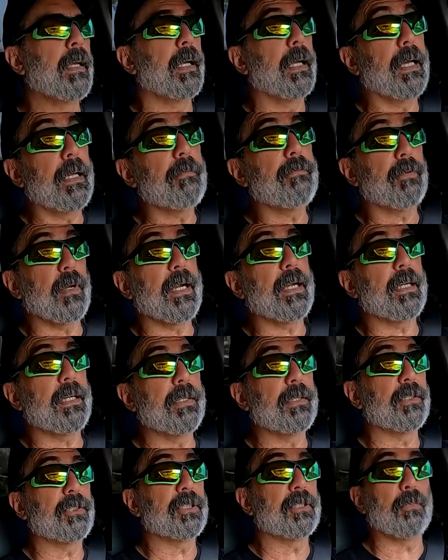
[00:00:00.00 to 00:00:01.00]
And
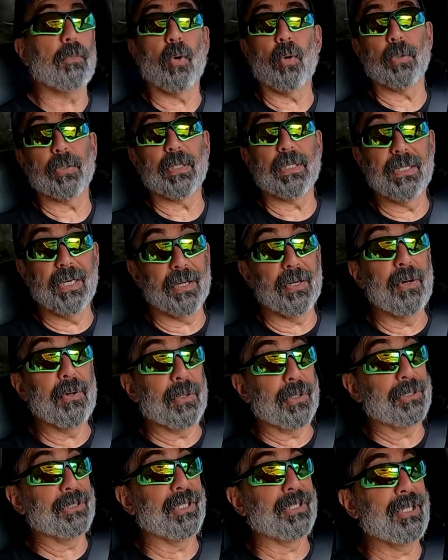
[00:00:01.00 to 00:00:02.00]
frankly, there's some older gun
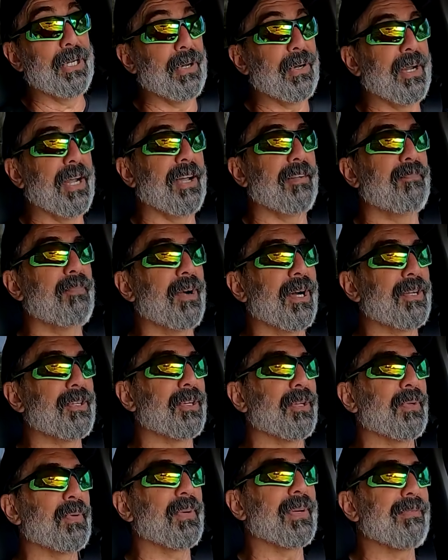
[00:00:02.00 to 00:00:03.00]
owners that don't have
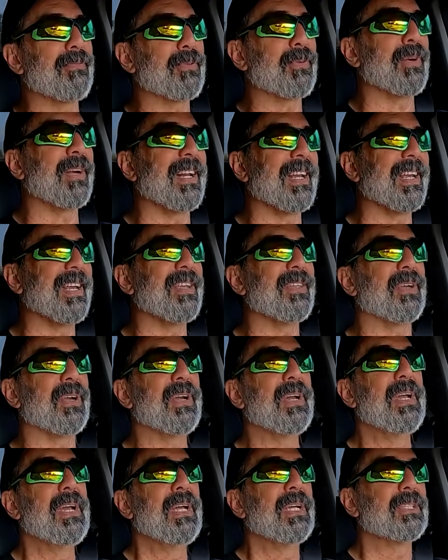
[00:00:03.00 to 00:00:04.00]
much in the way of training either.
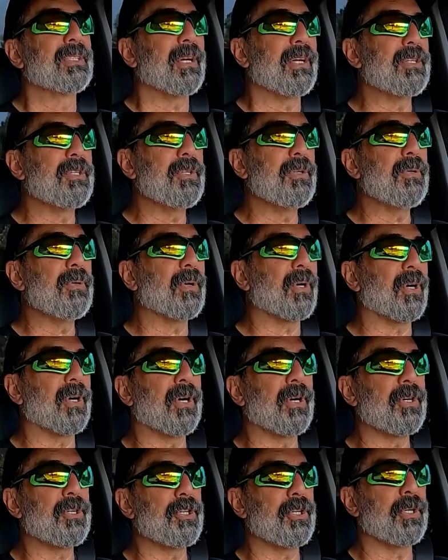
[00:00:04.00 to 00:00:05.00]
So I do
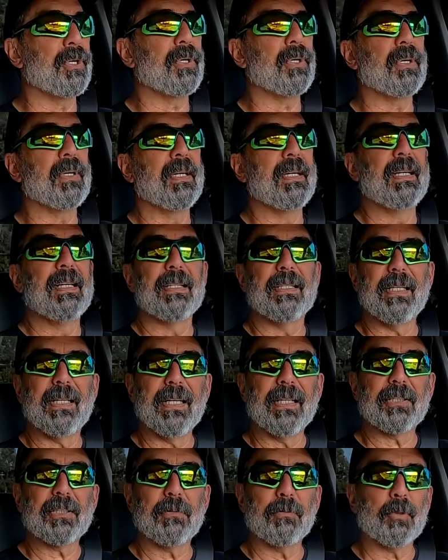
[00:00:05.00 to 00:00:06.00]
urge you to
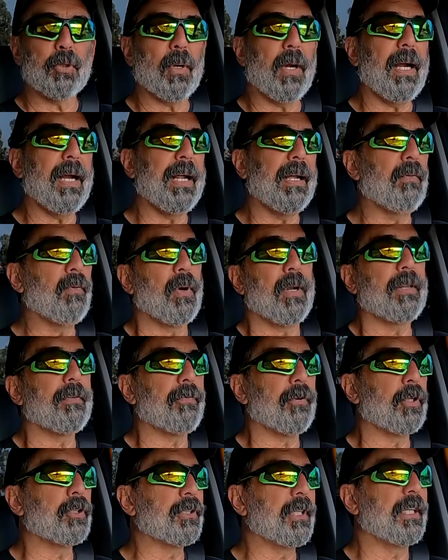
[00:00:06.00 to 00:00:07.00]
get some training. One of the
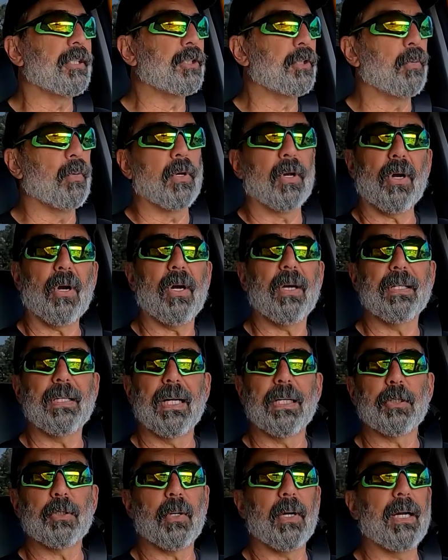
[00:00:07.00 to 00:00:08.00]
first things you would learn in
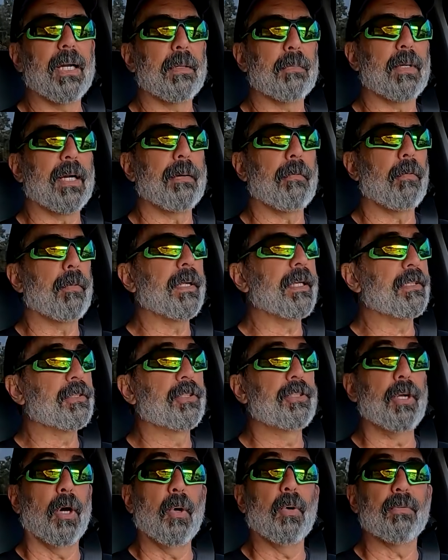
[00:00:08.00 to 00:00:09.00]
that training probably
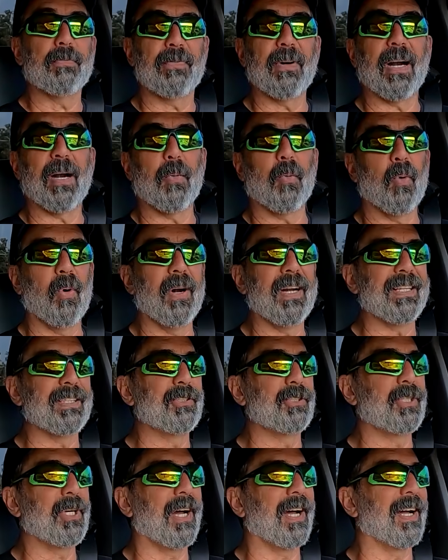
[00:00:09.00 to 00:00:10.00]
is don't fire warning
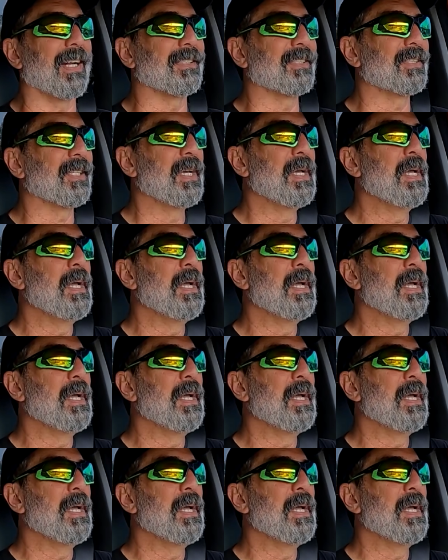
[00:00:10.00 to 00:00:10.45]
shots.